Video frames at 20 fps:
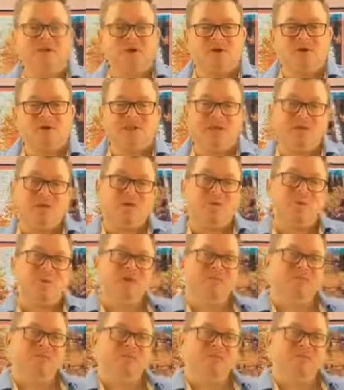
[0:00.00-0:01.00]
getting away
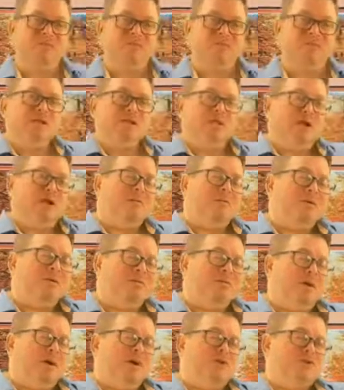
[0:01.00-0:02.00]
from talking about their
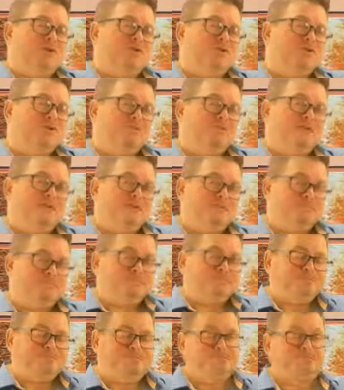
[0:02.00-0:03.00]
product and service.
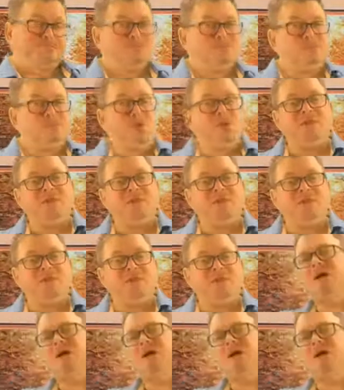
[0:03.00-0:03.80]
And they start talking